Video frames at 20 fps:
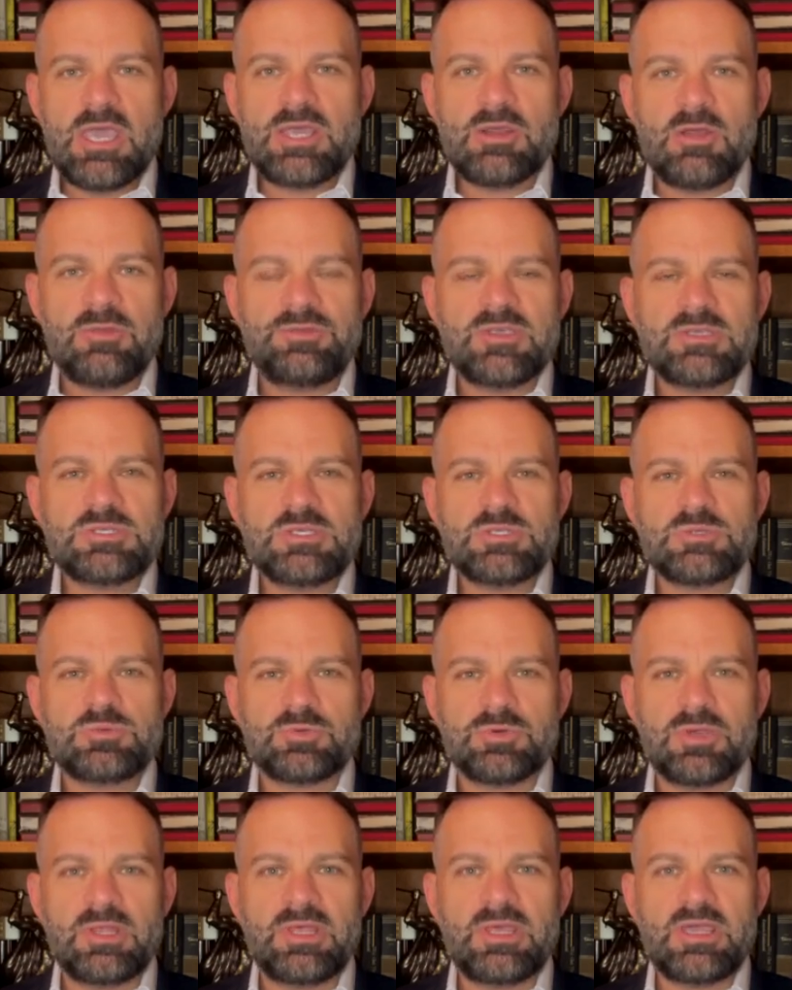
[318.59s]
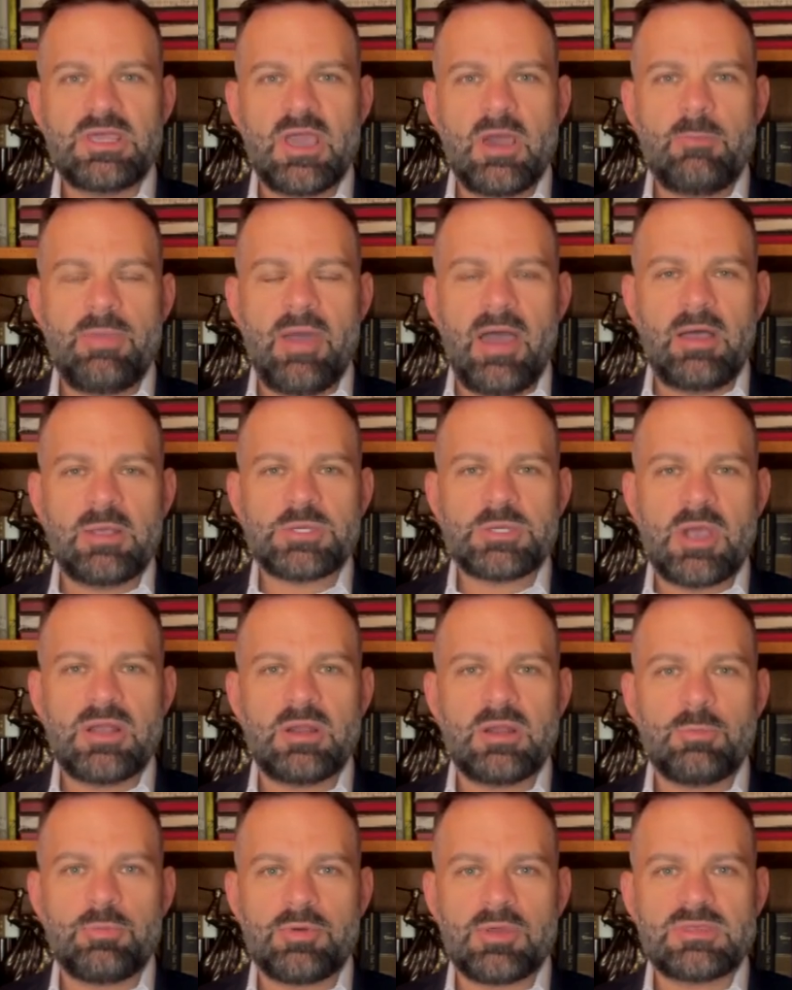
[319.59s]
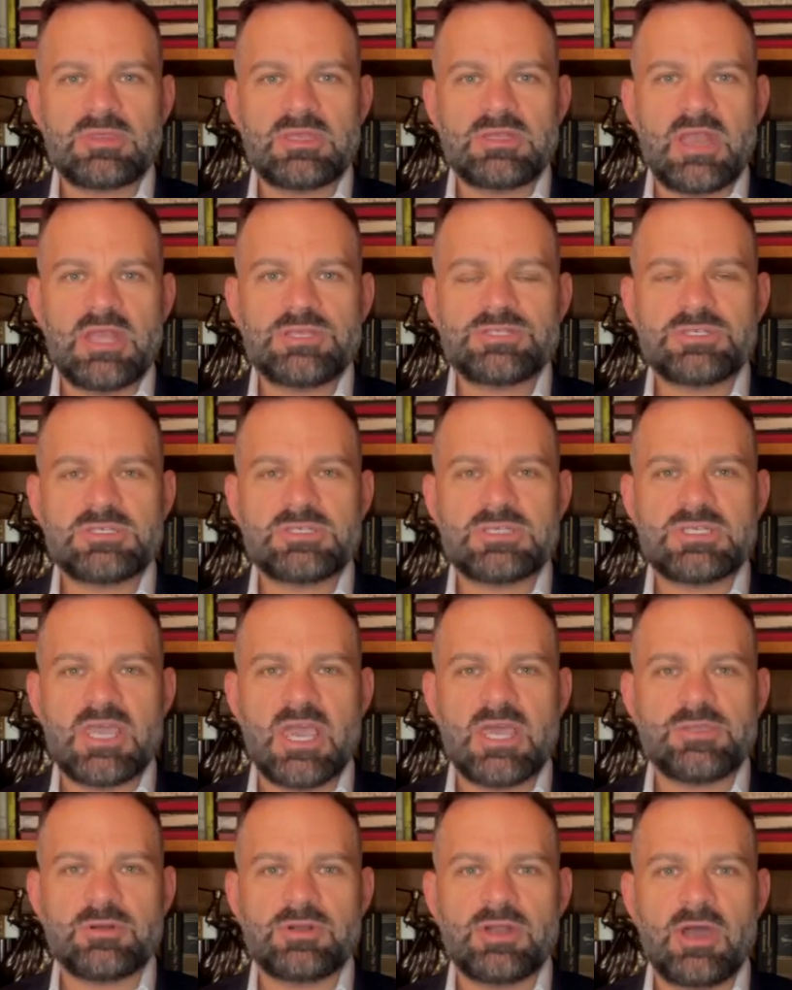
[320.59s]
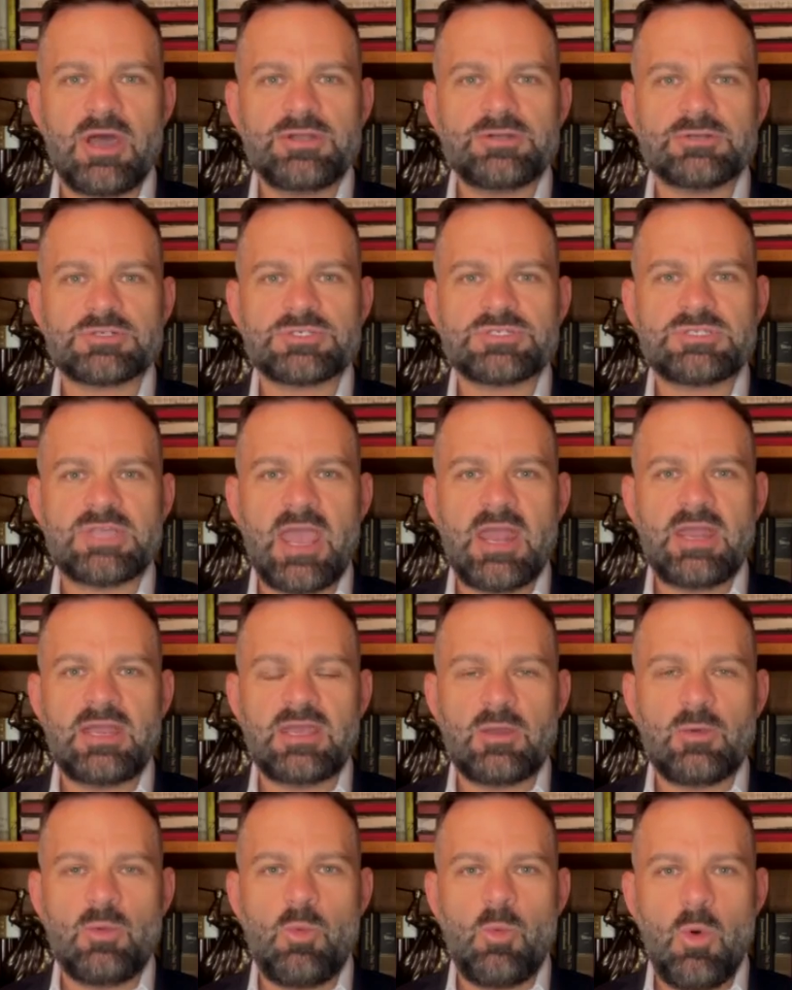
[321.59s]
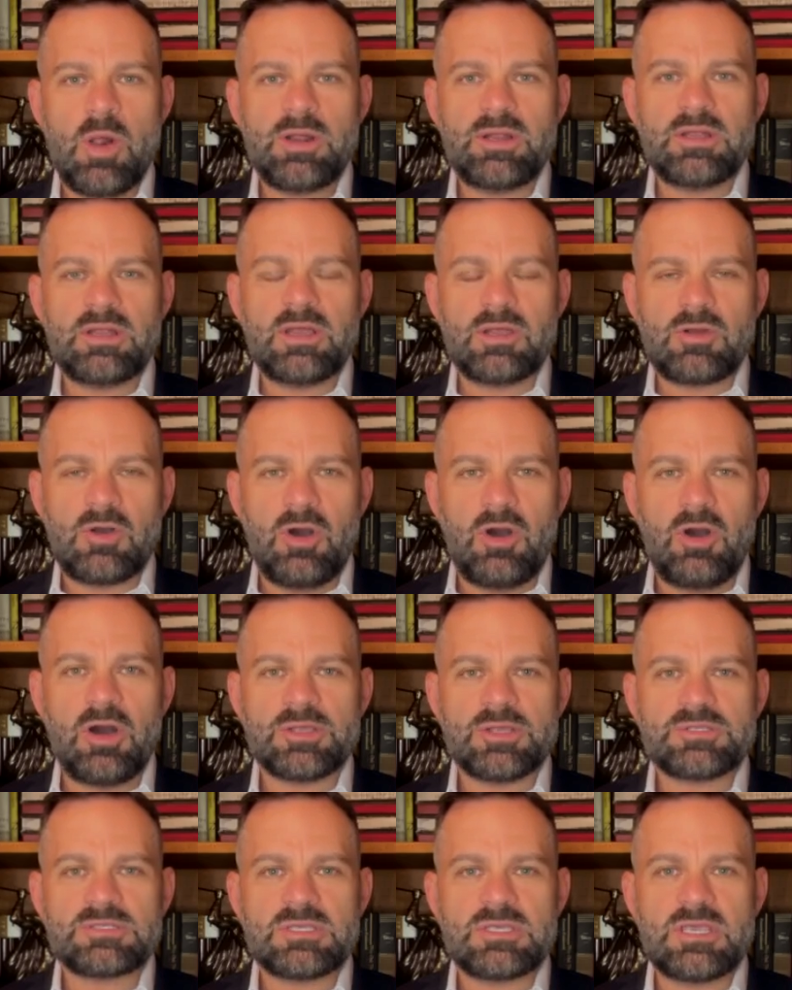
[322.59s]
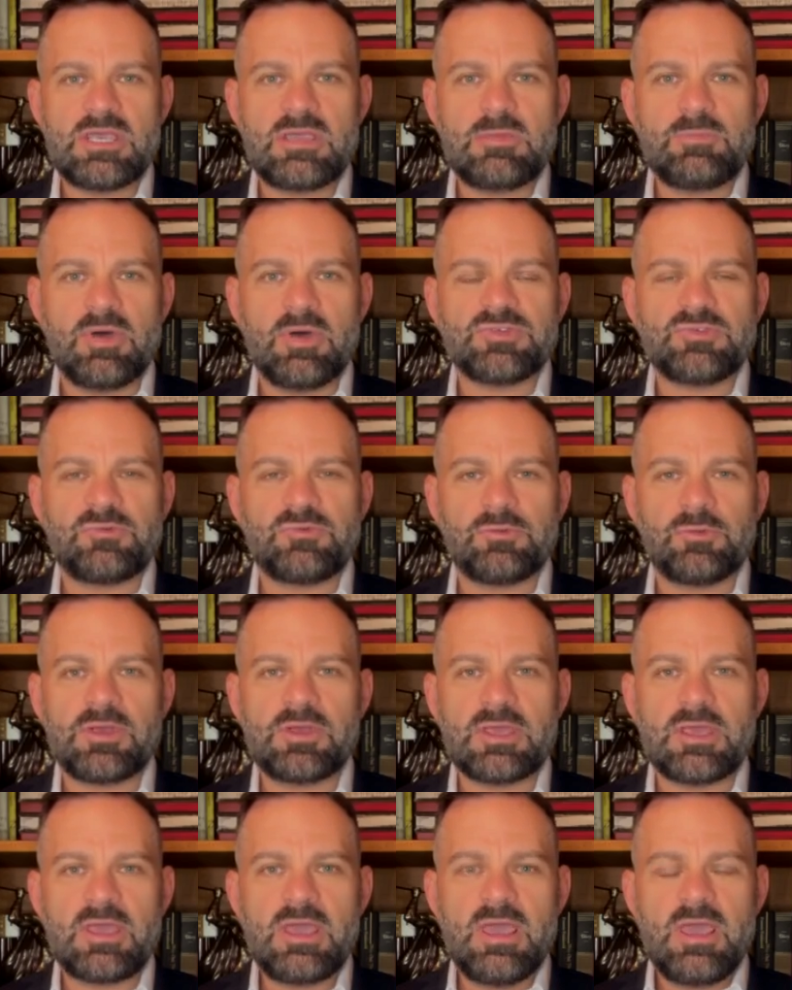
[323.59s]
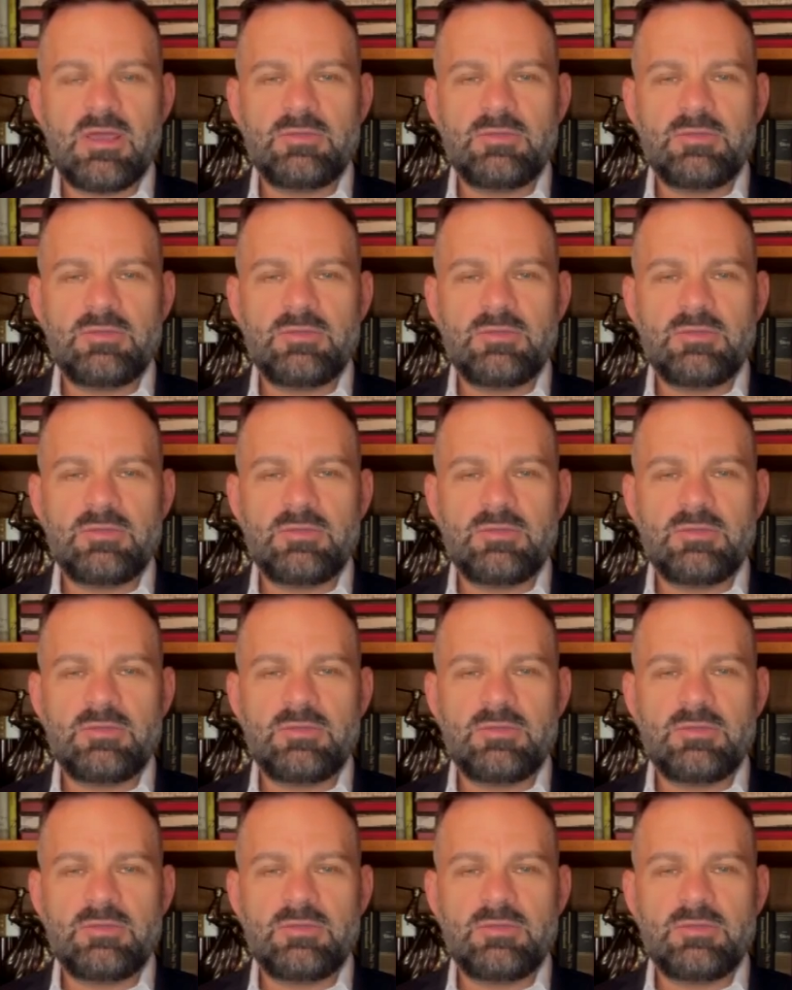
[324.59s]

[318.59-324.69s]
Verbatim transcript: You know, this is really about trying to bring the nation together and understanding what it costs to keep us free.